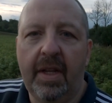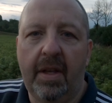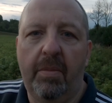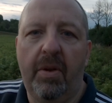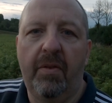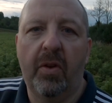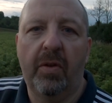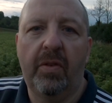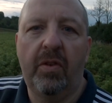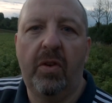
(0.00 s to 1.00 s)
and moved
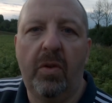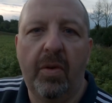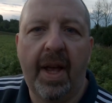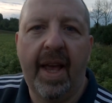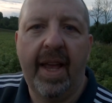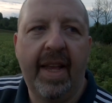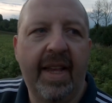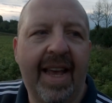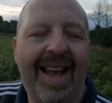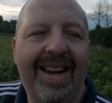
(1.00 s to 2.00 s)
on to a
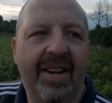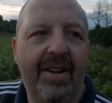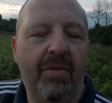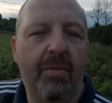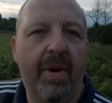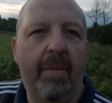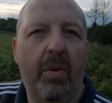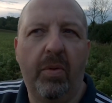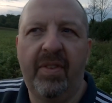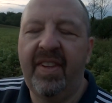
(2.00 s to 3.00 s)
Canon
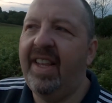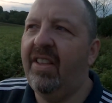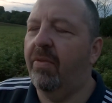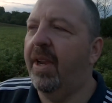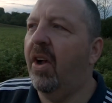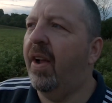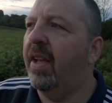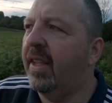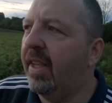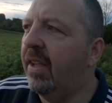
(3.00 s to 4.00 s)
Rebel T3i, I
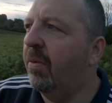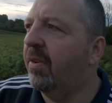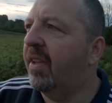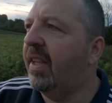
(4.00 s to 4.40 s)
think it was.